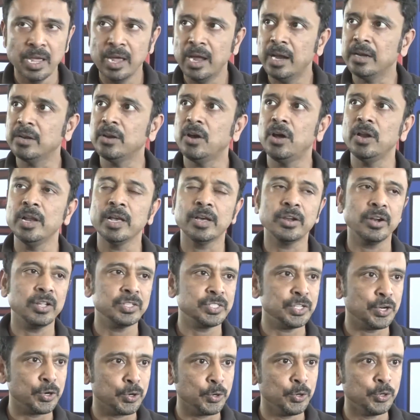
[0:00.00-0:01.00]
And all across
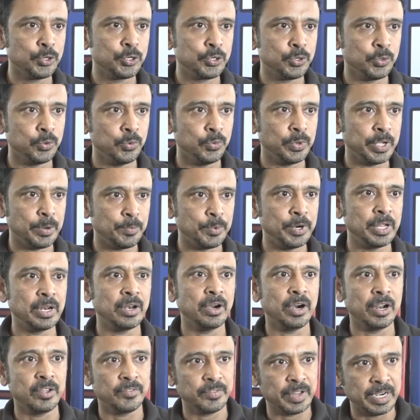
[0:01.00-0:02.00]
the route too, we are putting a
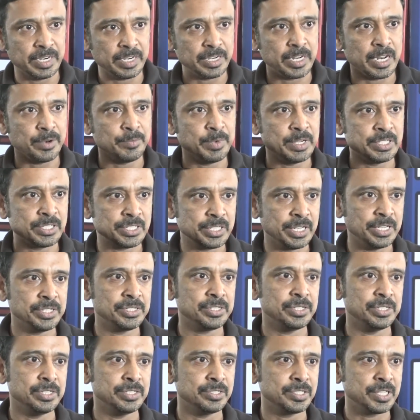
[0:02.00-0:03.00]
lot of entertainment
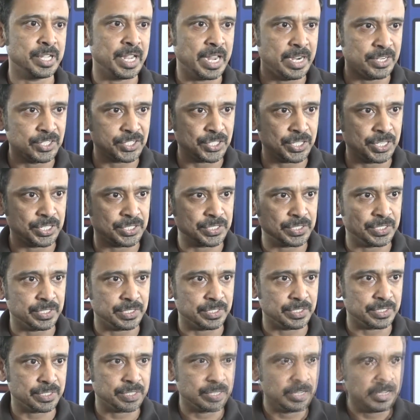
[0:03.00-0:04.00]
stations, aid
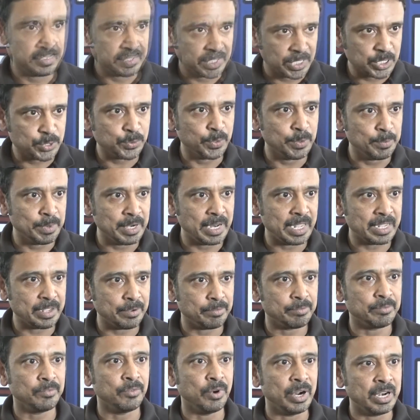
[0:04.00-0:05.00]
stations. This will be like a
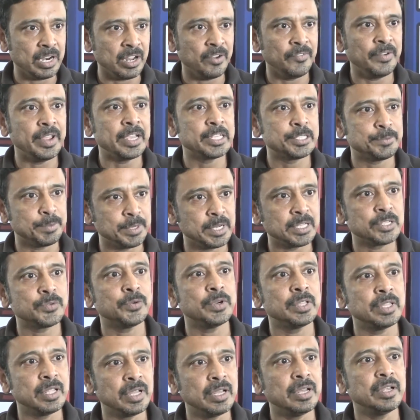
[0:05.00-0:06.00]
one-off experience
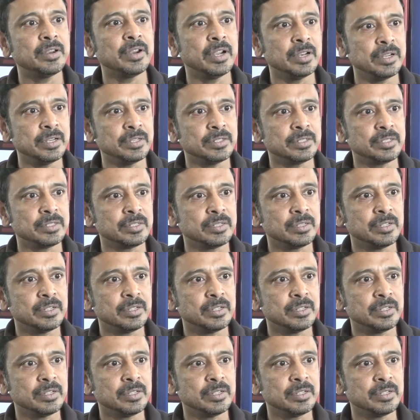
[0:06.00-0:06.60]
for the runners.